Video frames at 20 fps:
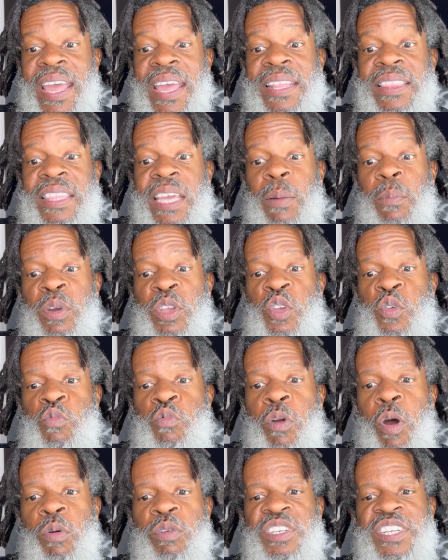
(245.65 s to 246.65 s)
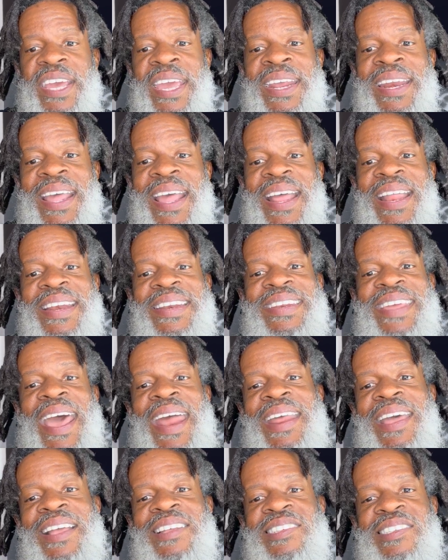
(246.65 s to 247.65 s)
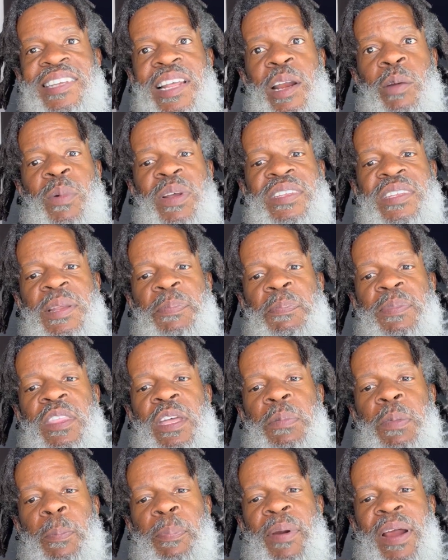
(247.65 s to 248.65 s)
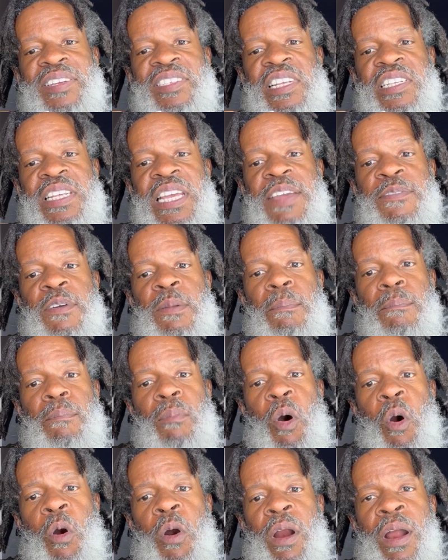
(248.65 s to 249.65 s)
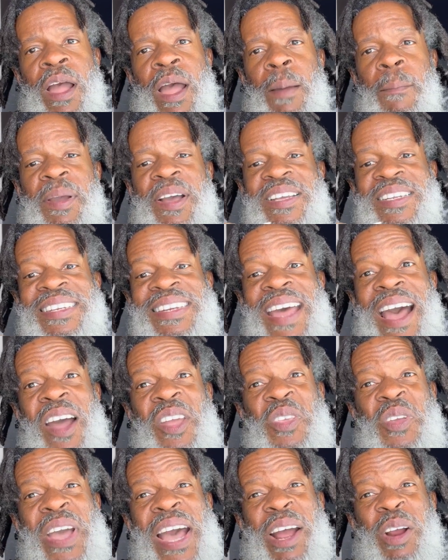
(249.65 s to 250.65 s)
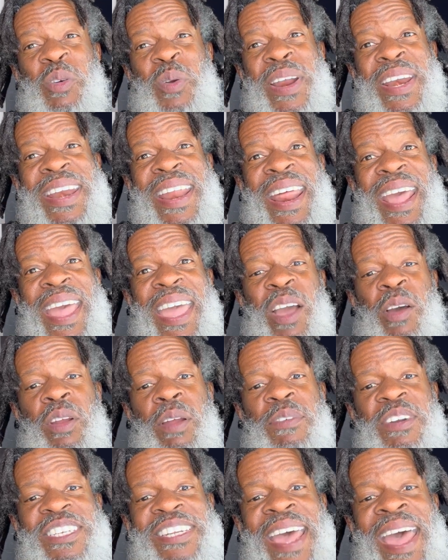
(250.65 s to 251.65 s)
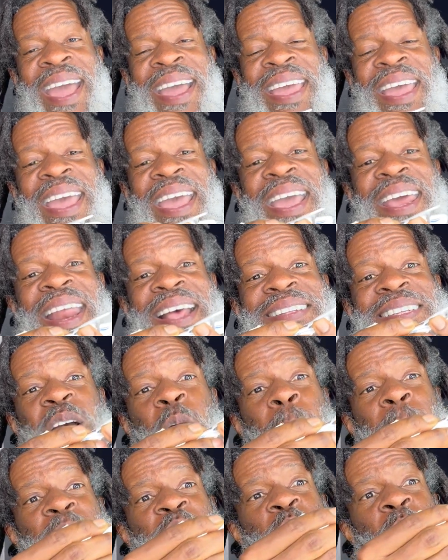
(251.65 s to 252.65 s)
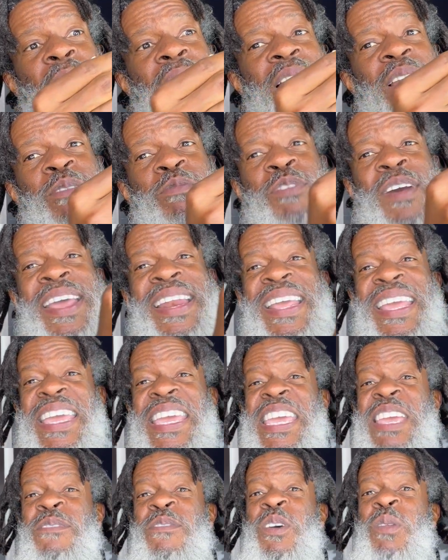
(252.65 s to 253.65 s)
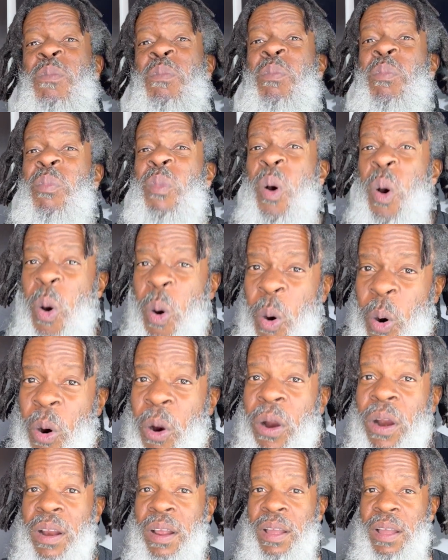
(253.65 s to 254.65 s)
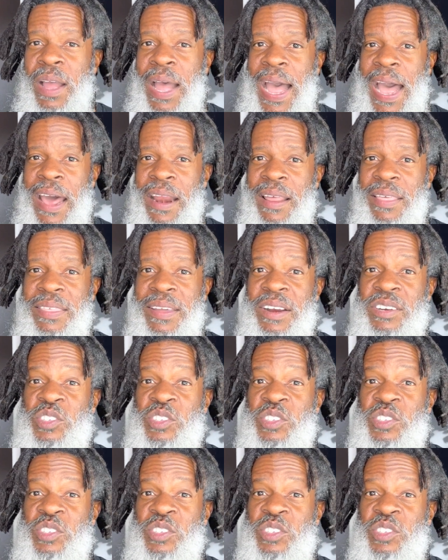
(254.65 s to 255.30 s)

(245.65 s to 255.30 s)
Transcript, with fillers: Then when you rotate, that accelerates the, the process even more because now you got creating that angle of attack and that's helping you elevate even more out of there.